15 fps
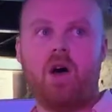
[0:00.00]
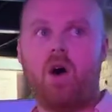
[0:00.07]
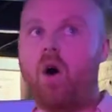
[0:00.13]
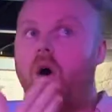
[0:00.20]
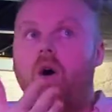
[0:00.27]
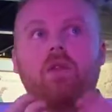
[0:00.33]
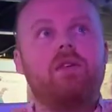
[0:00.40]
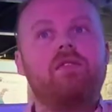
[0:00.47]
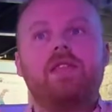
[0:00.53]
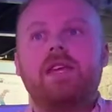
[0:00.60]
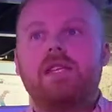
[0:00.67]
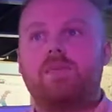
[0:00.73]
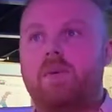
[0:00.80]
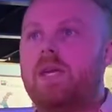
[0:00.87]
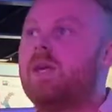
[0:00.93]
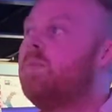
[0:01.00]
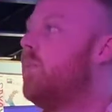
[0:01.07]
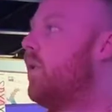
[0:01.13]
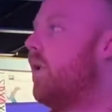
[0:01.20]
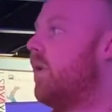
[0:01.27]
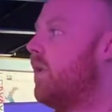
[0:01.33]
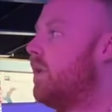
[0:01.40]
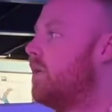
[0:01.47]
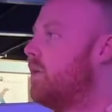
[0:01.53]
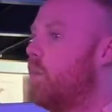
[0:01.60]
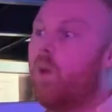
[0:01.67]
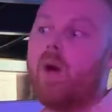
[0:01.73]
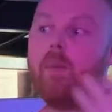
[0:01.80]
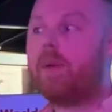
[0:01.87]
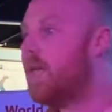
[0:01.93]
all of these people
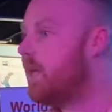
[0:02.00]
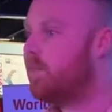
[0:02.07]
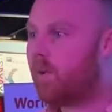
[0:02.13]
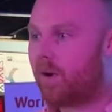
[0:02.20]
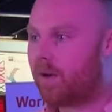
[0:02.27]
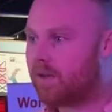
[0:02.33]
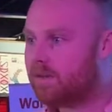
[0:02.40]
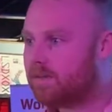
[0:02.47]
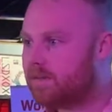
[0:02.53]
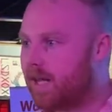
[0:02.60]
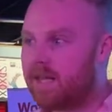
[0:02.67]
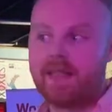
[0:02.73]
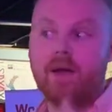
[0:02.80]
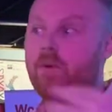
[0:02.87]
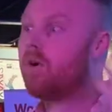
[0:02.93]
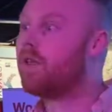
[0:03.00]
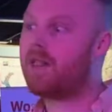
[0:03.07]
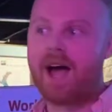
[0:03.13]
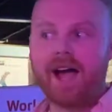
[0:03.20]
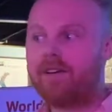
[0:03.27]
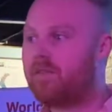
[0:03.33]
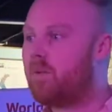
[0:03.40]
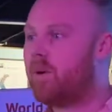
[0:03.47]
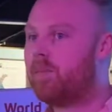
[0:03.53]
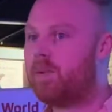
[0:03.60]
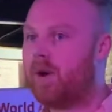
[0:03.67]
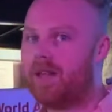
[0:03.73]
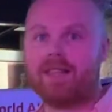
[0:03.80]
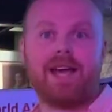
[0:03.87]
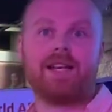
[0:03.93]
were people, like they were alive at one
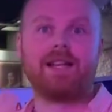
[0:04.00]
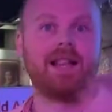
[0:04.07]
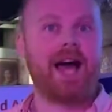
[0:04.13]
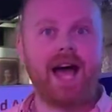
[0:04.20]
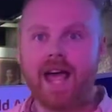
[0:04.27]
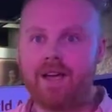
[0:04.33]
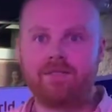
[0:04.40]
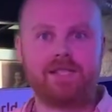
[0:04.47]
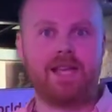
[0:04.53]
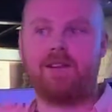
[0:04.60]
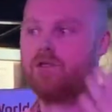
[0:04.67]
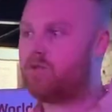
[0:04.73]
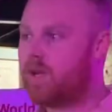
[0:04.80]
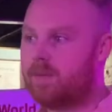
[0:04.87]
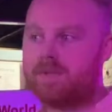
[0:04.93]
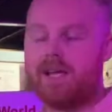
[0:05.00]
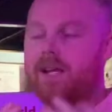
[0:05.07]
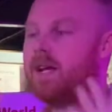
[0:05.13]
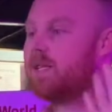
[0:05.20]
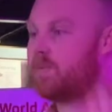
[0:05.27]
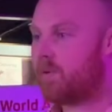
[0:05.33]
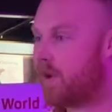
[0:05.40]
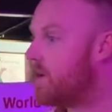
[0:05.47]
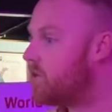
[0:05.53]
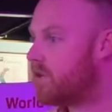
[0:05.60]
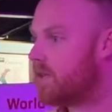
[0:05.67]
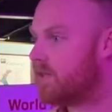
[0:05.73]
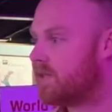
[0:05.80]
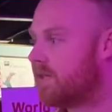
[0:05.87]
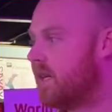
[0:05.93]
point, they had lives, they had dreams, they had
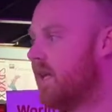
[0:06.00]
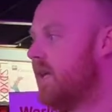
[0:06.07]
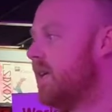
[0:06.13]
aspirations.